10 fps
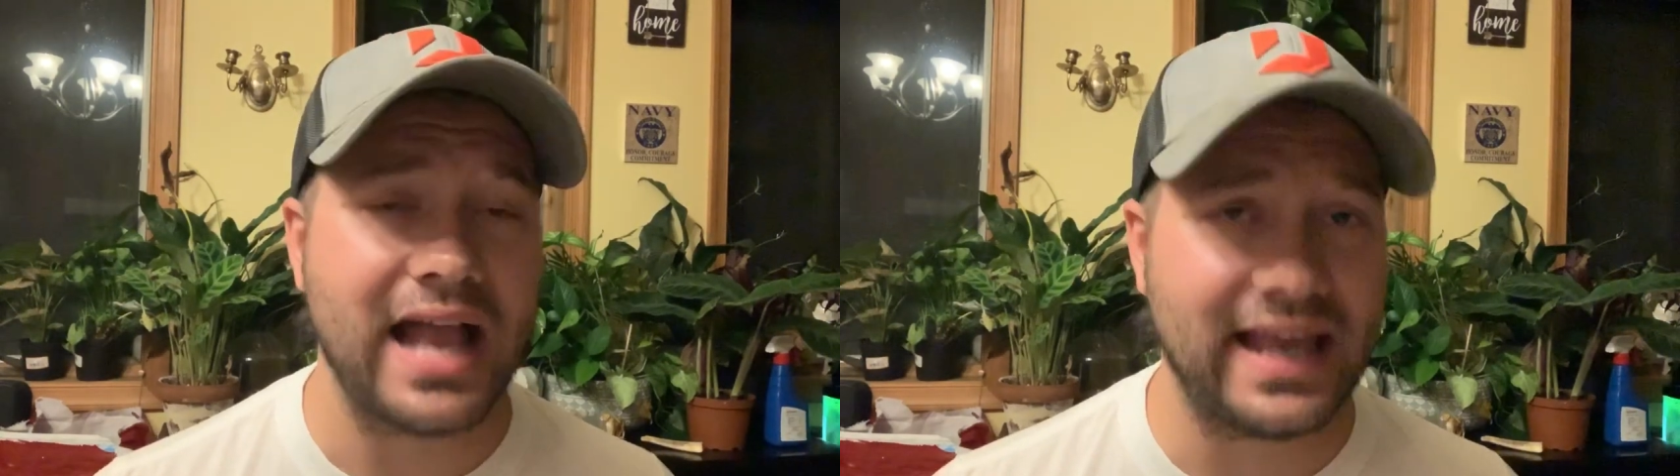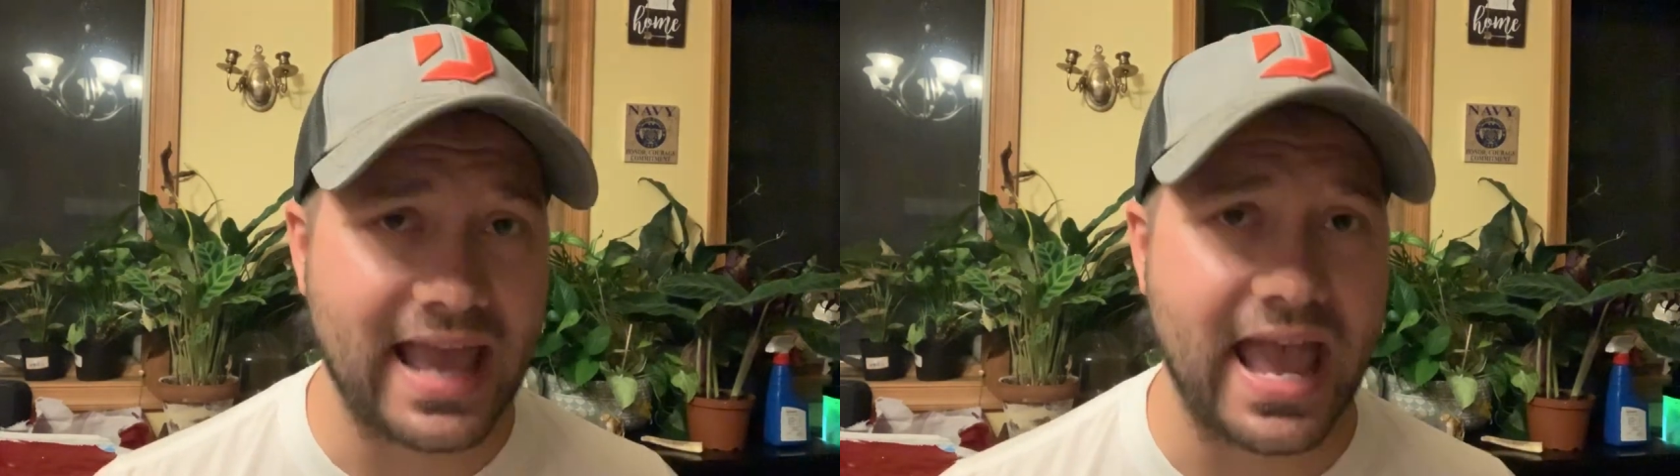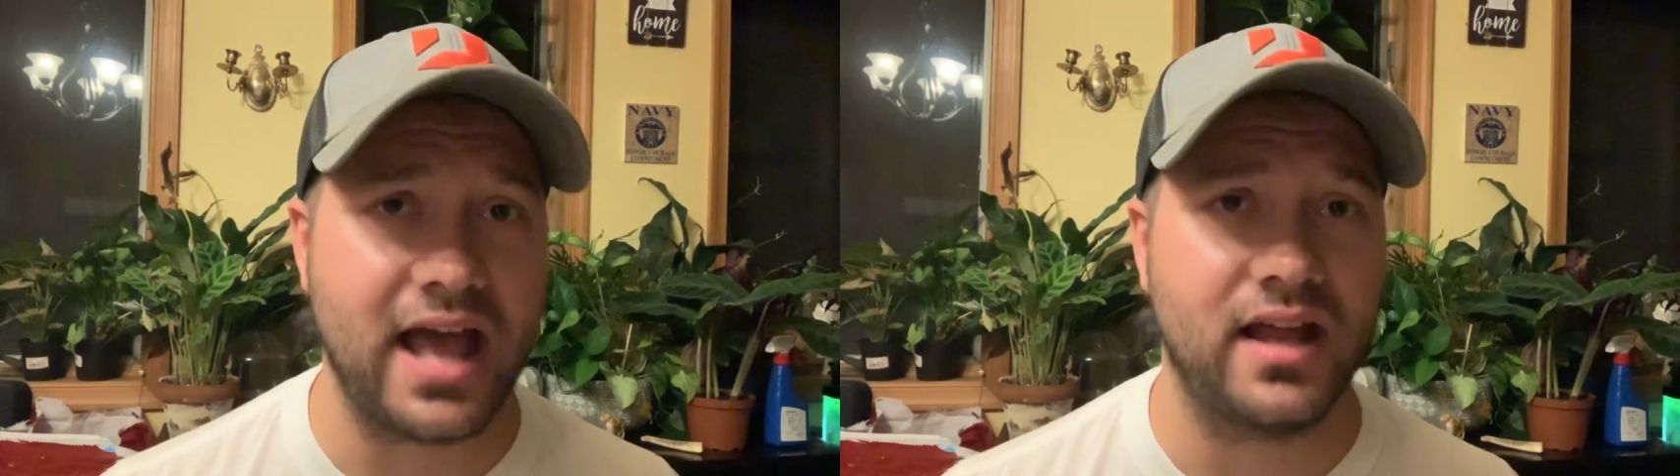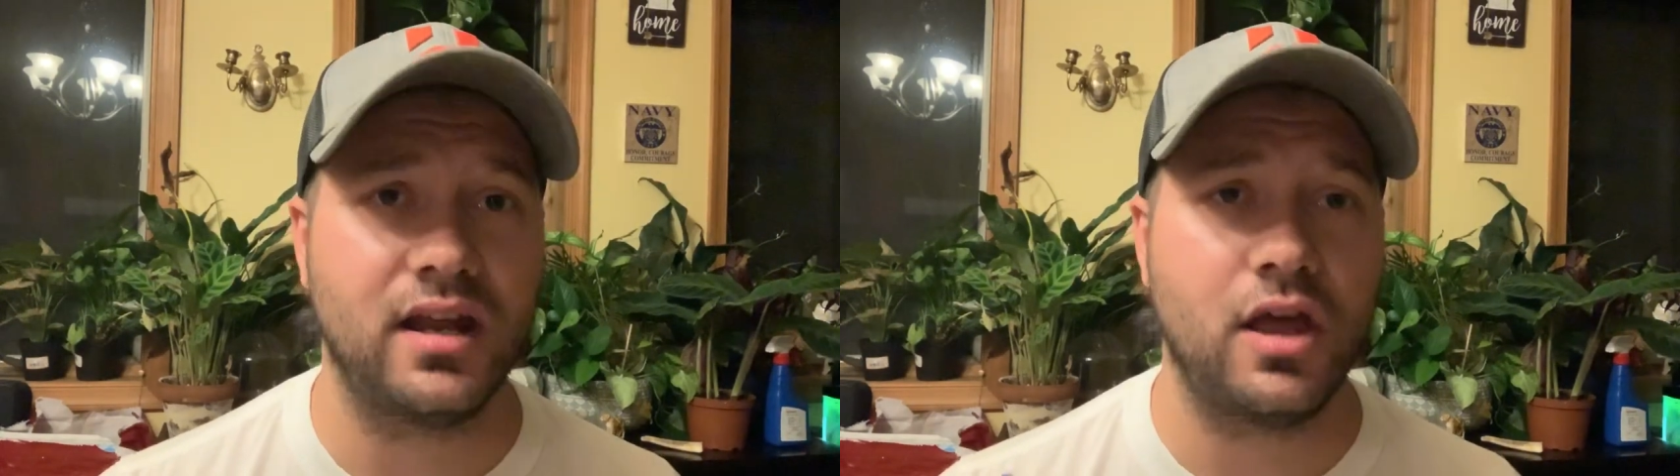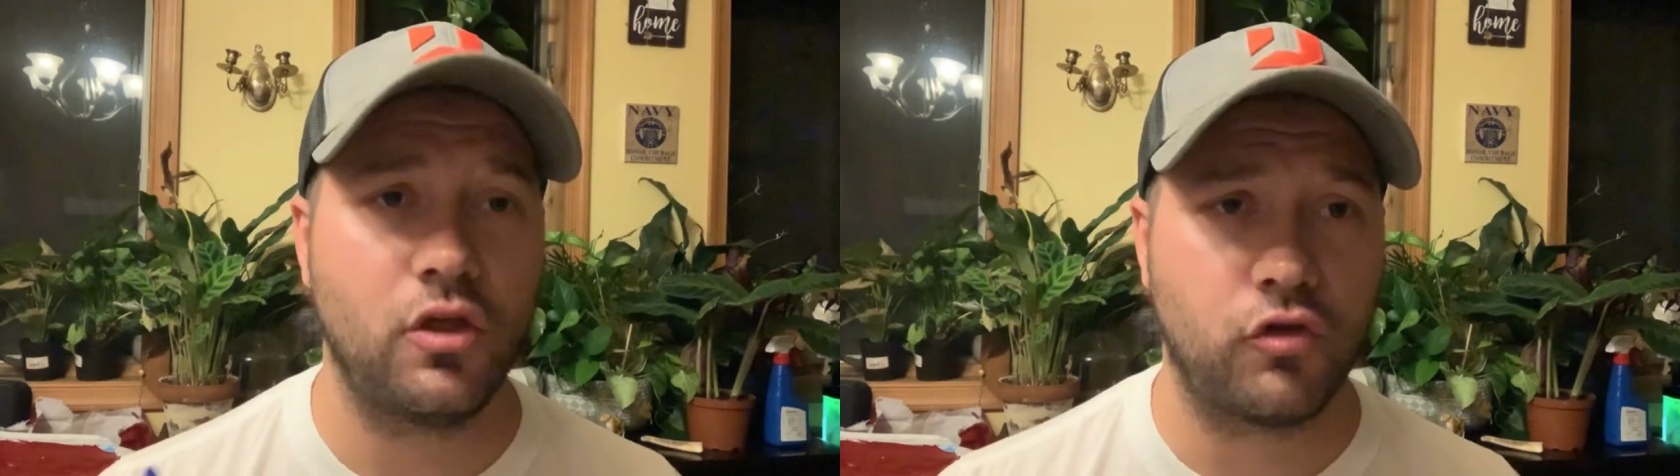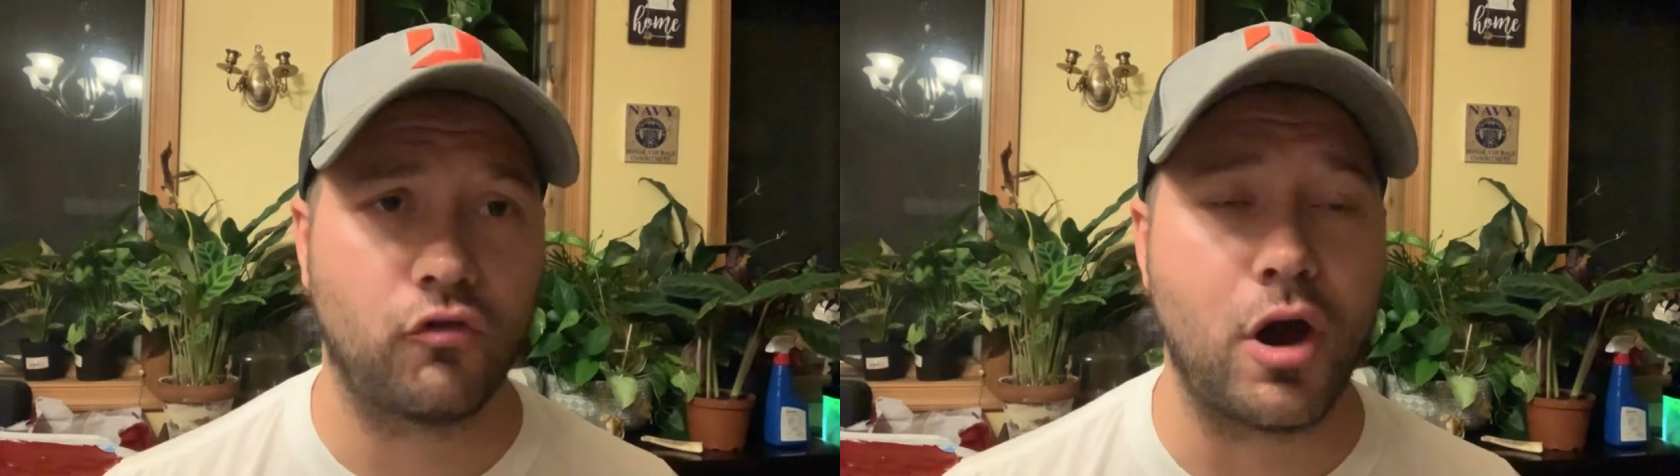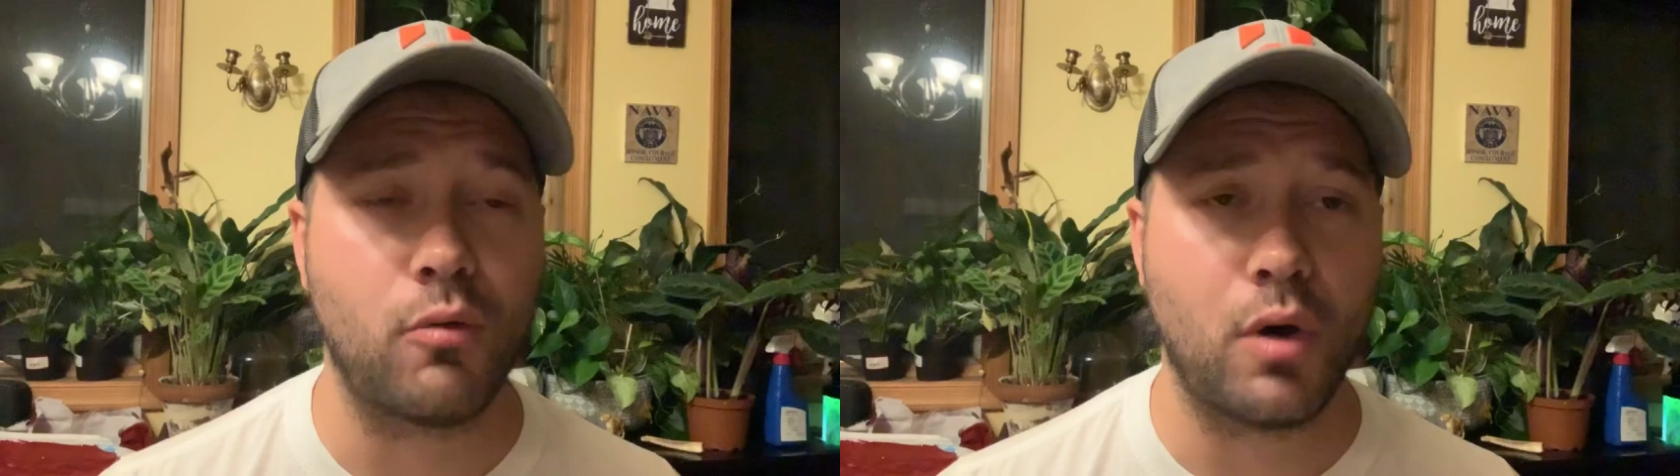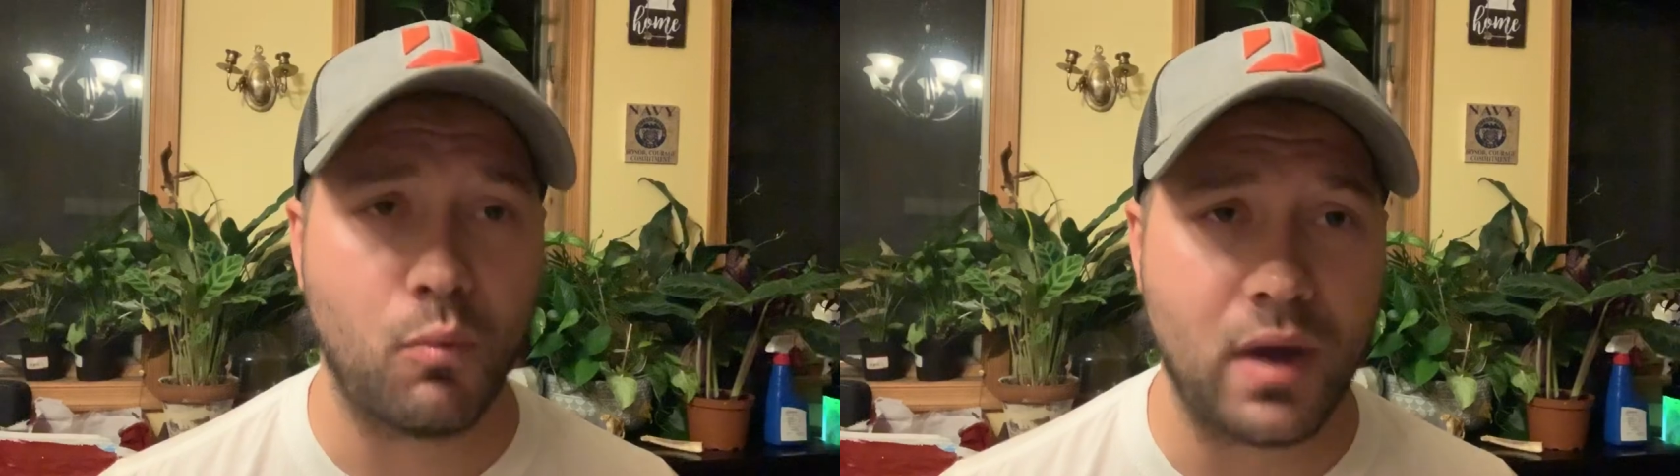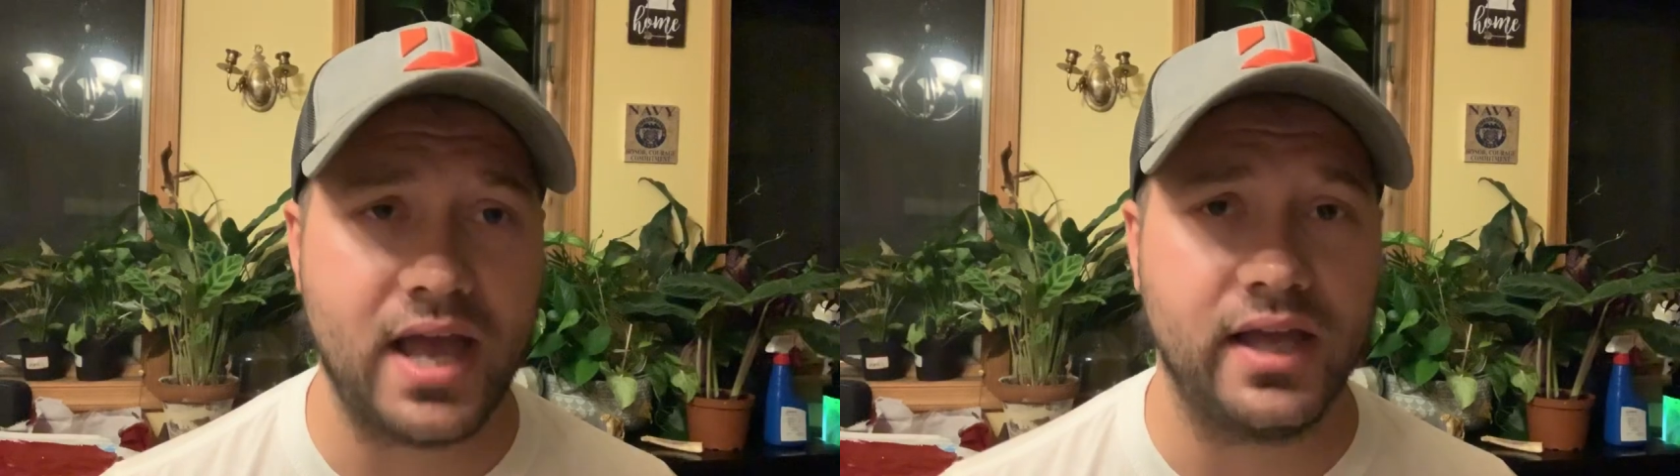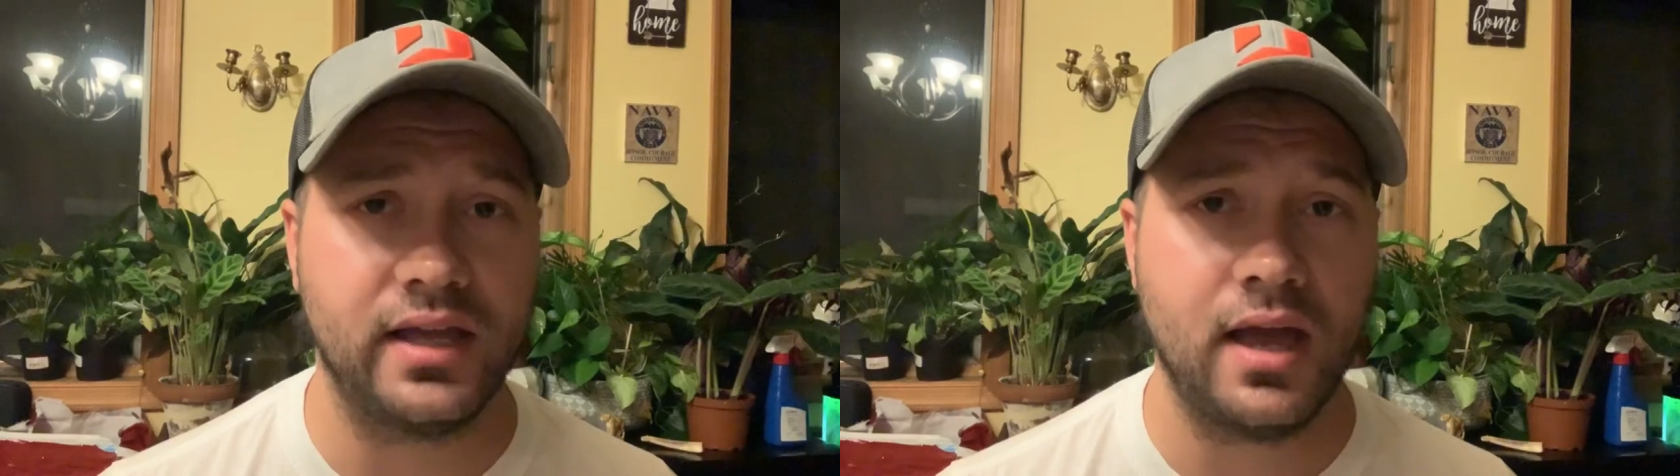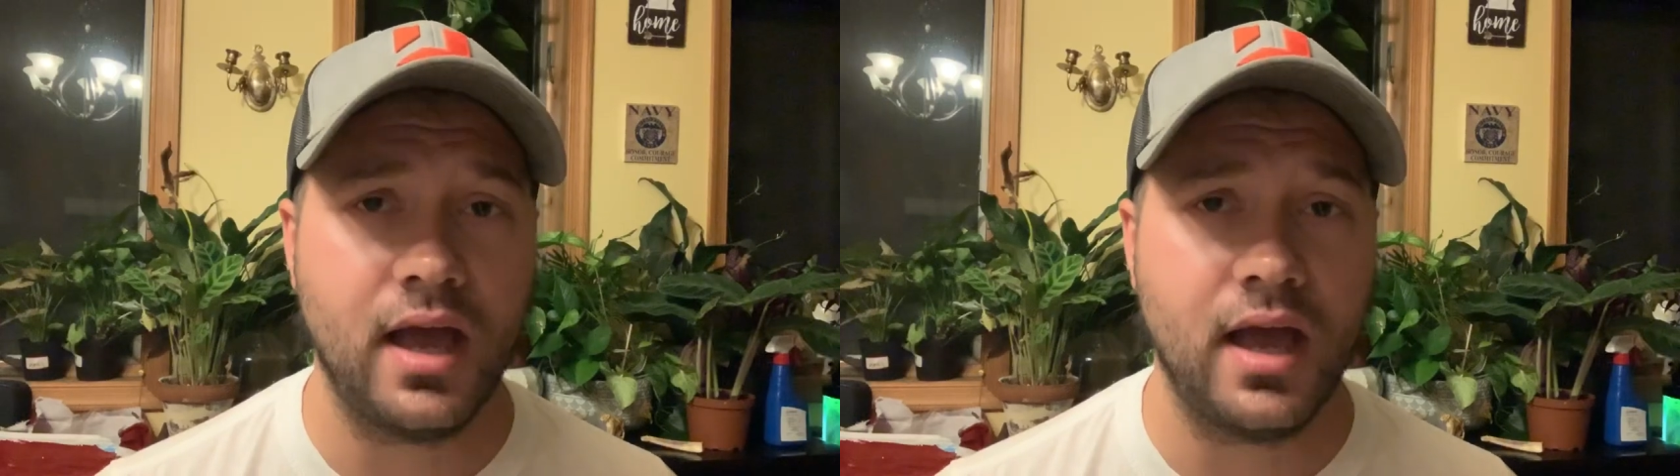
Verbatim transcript: I can throw away.